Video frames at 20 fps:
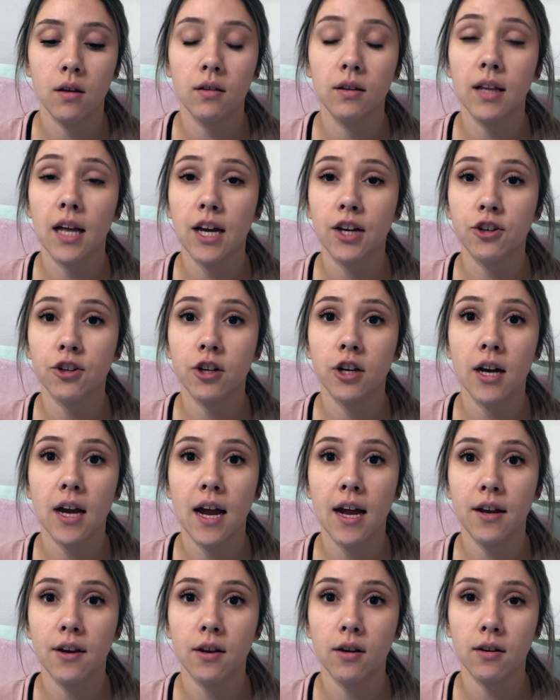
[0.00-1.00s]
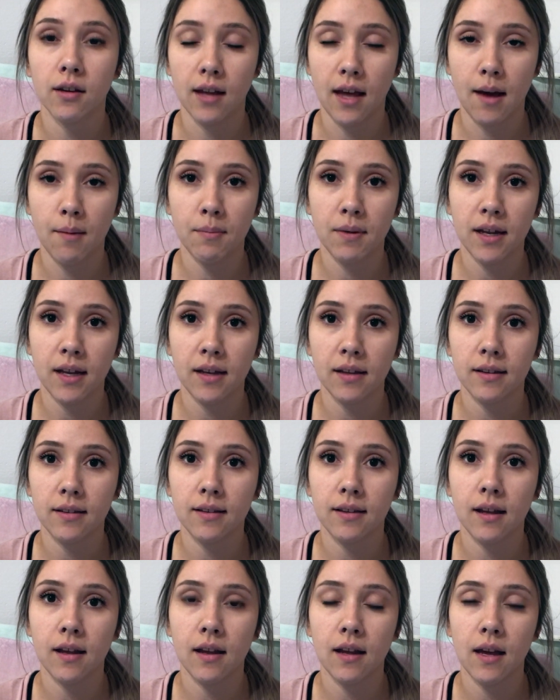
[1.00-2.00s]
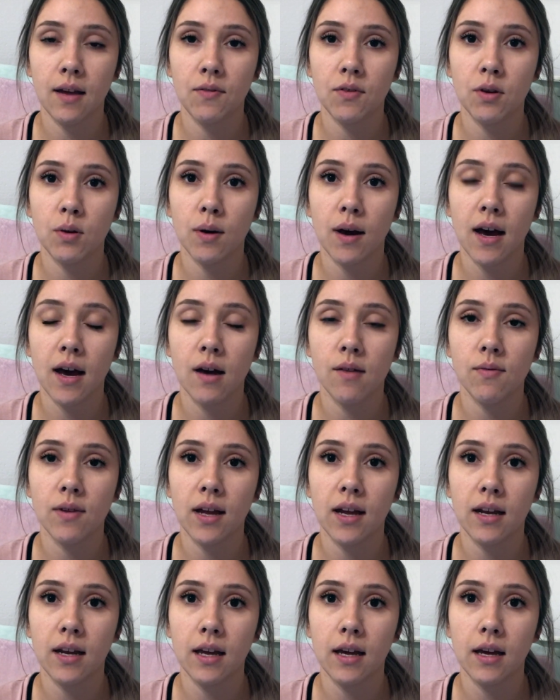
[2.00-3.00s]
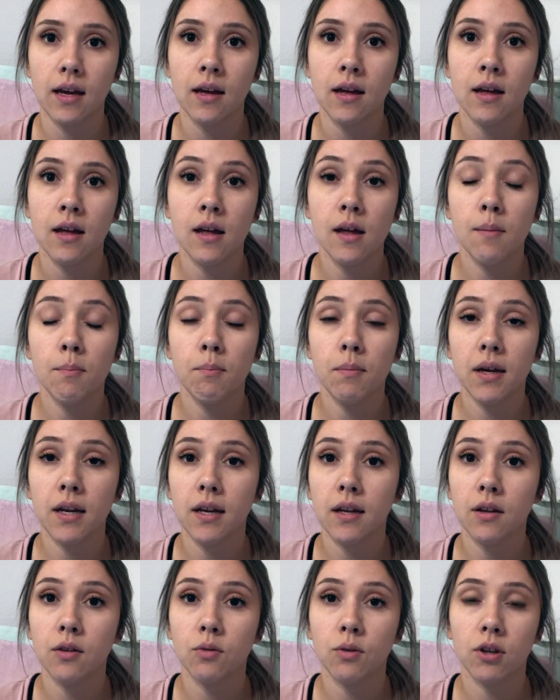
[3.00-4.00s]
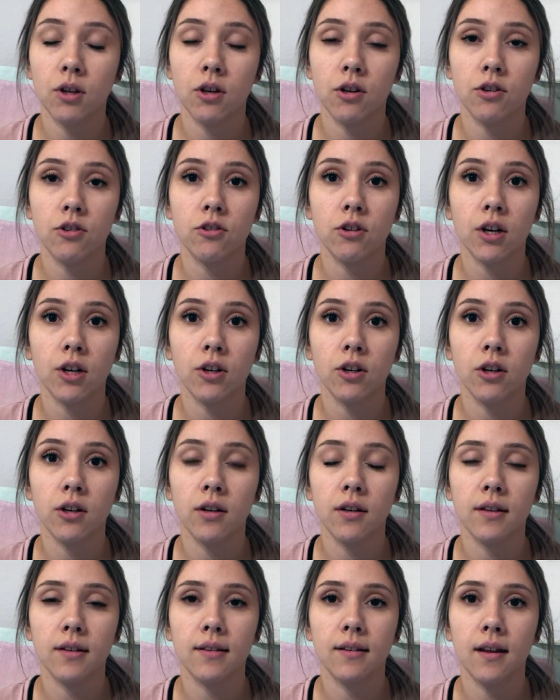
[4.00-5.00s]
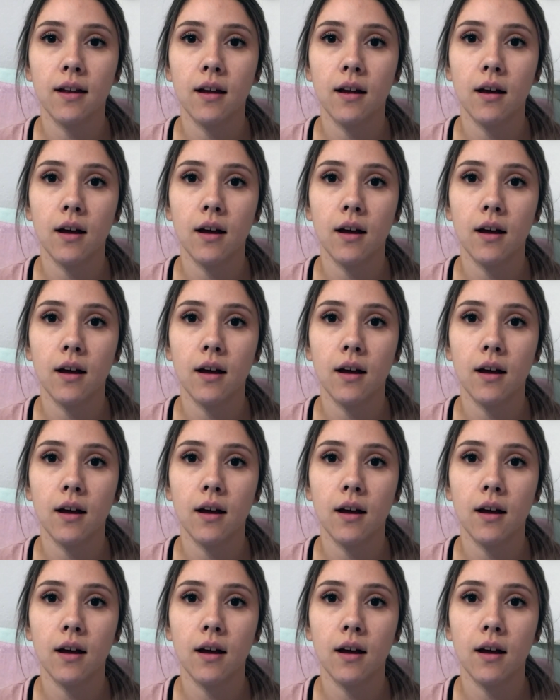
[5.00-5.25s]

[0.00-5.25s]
lecture and your lab days, if you have any meetings with your instructors,